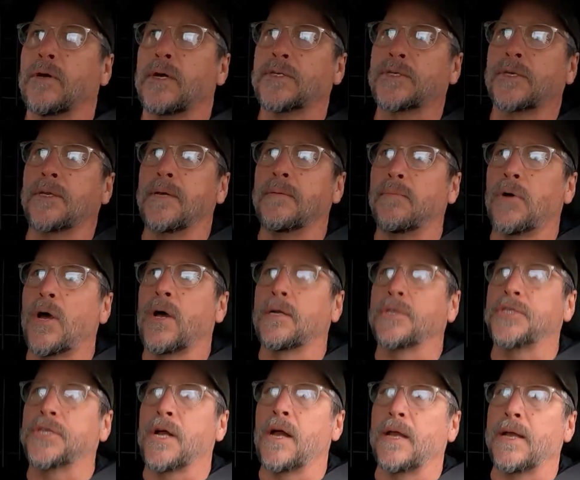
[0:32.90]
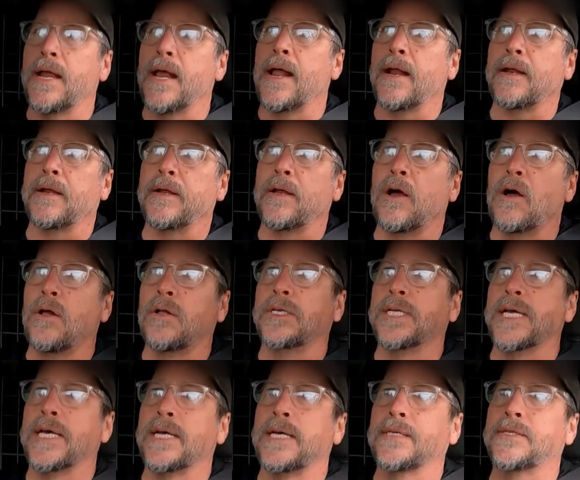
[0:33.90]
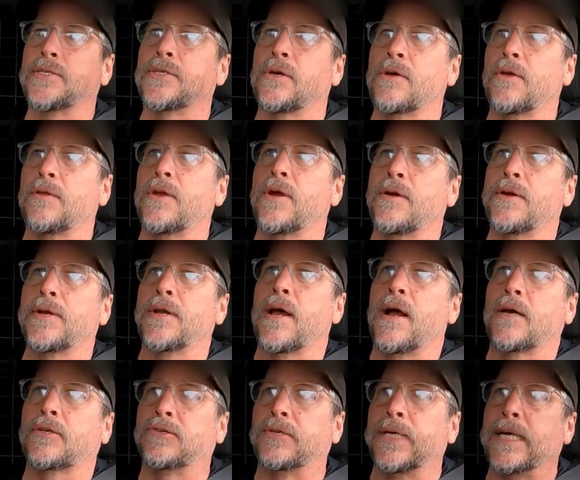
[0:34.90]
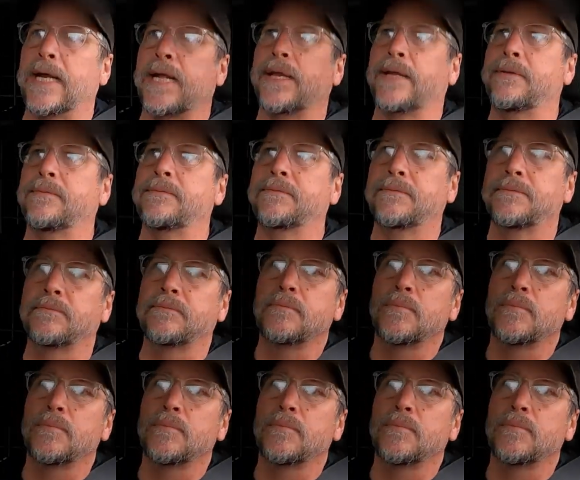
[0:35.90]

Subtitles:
Rush Limbaugh and Sean Hannity all day, so they're indoctrinated.